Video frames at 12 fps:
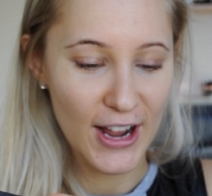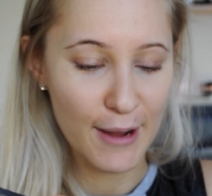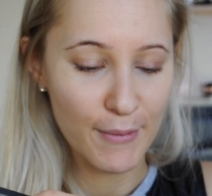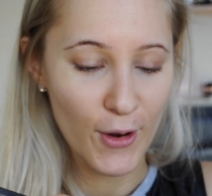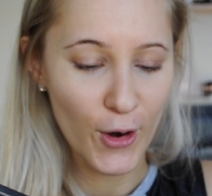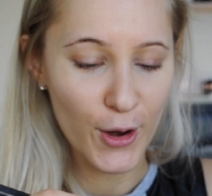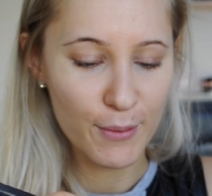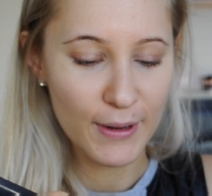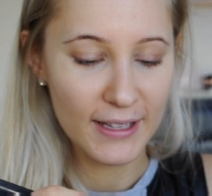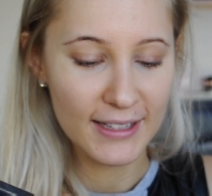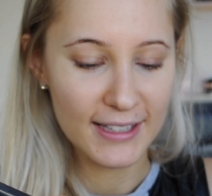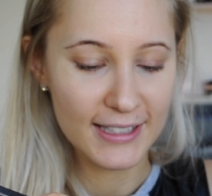I'm
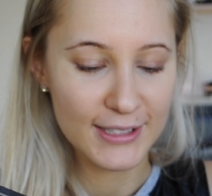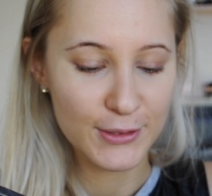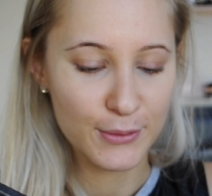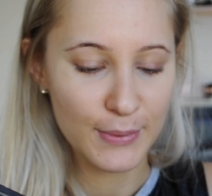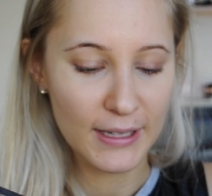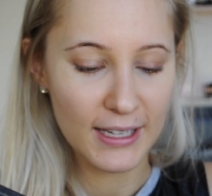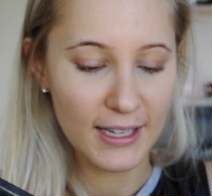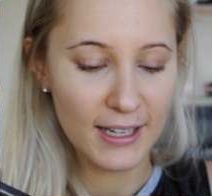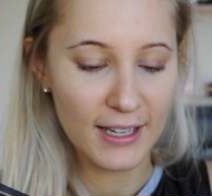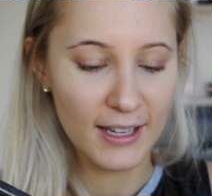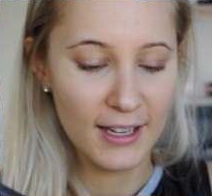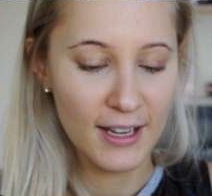hoping that this will
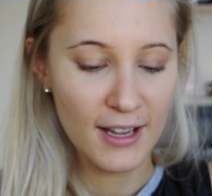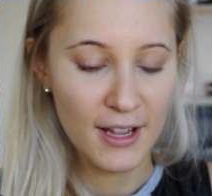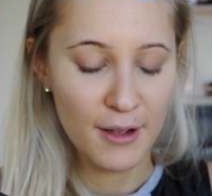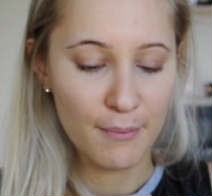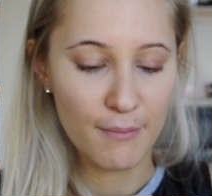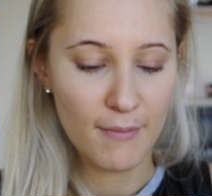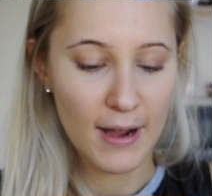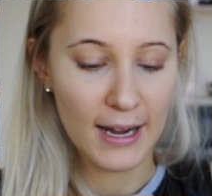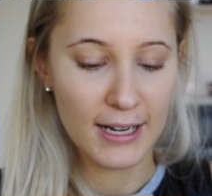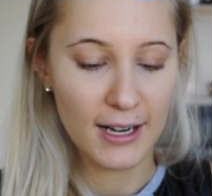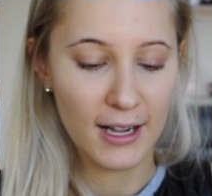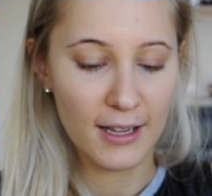be
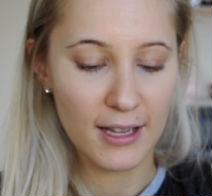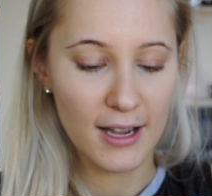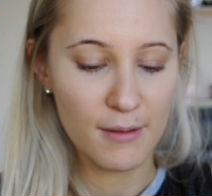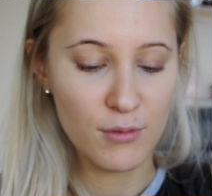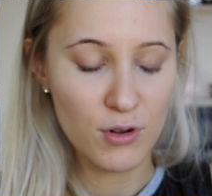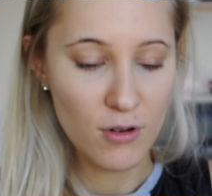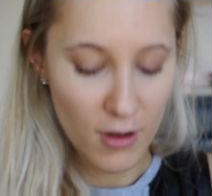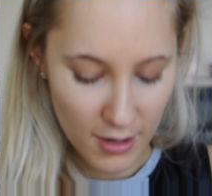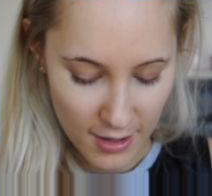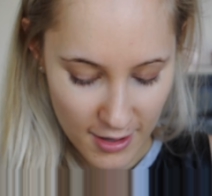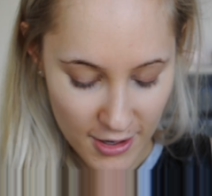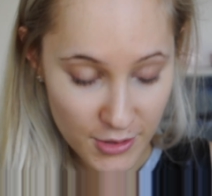my colour. I'm
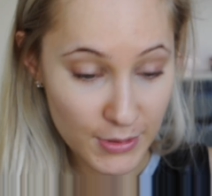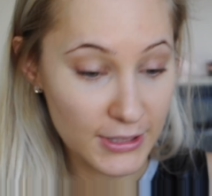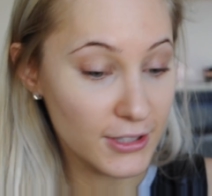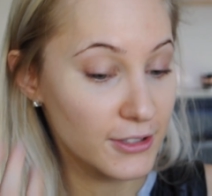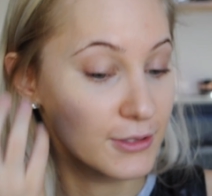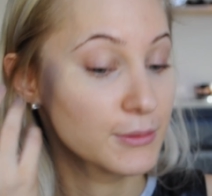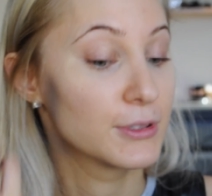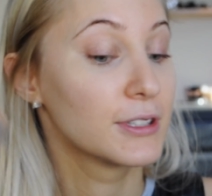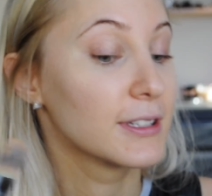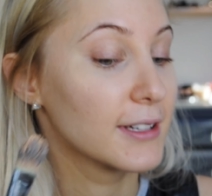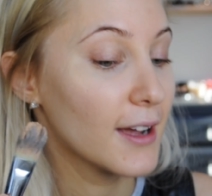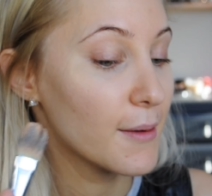not 100% certain.
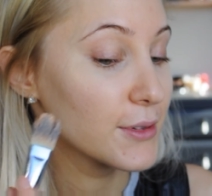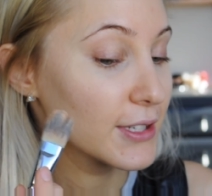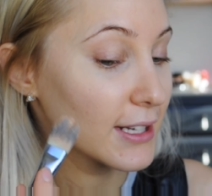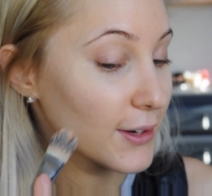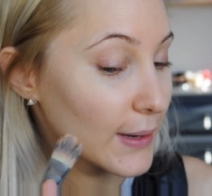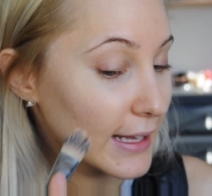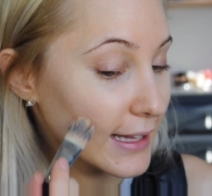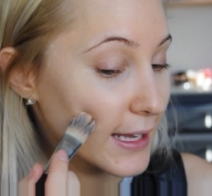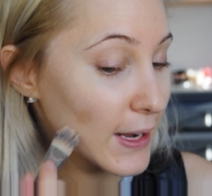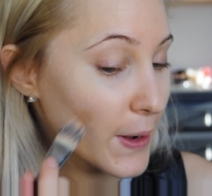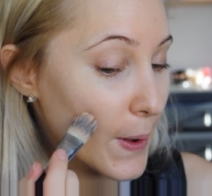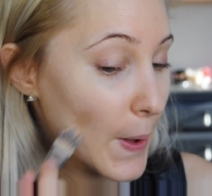I'm just going to
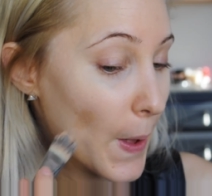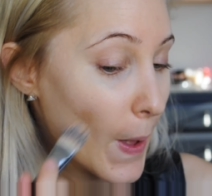quickly...